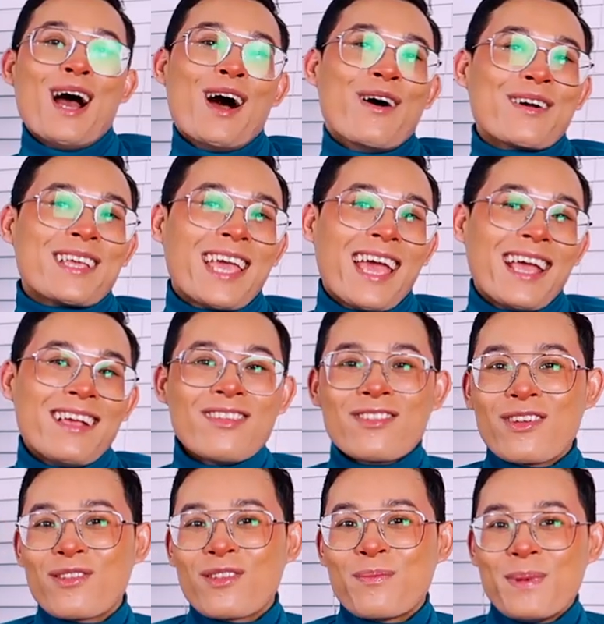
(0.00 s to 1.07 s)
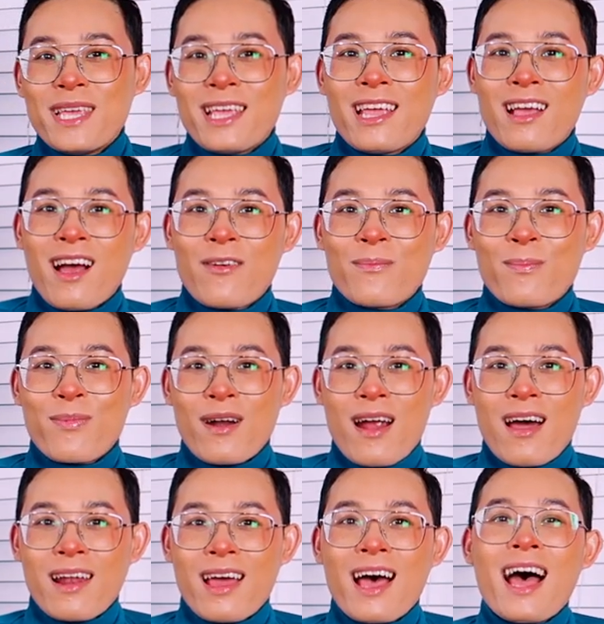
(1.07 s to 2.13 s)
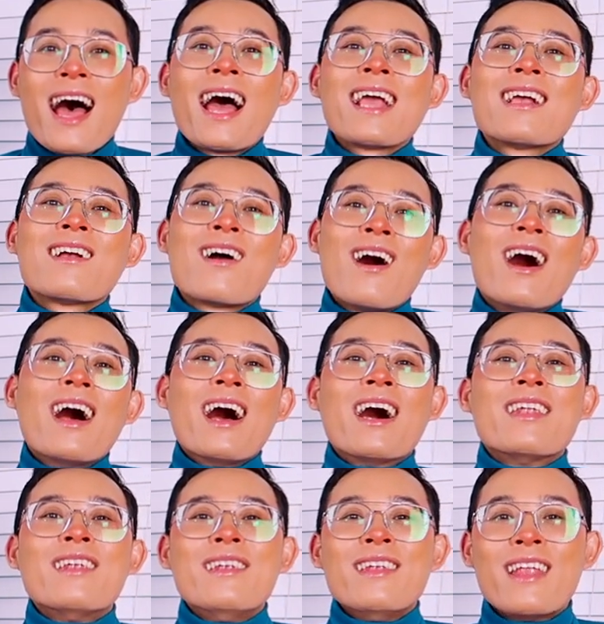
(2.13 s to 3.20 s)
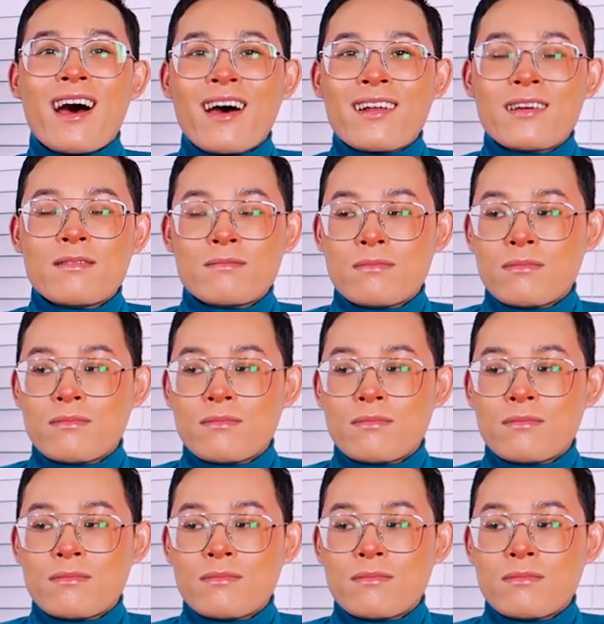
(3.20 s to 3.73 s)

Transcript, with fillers: Okay, so speaking of Prada, I got another